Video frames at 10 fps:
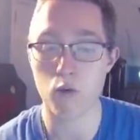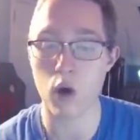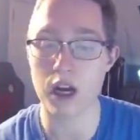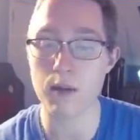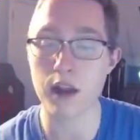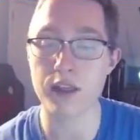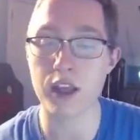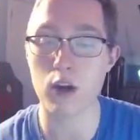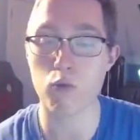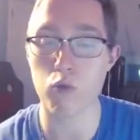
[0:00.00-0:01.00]
right about
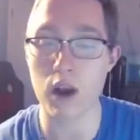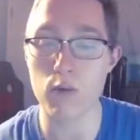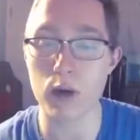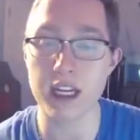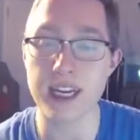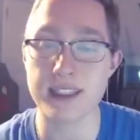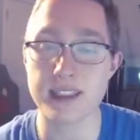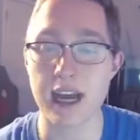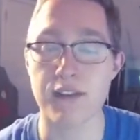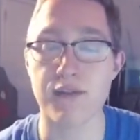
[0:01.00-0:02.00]
there, right when he
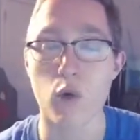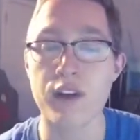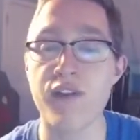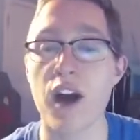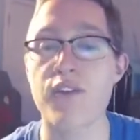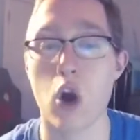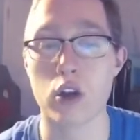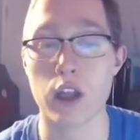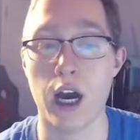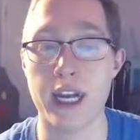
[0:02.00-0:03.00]
hits that
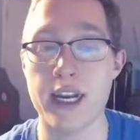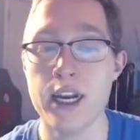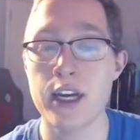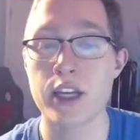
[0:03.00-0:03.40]
45-yard line,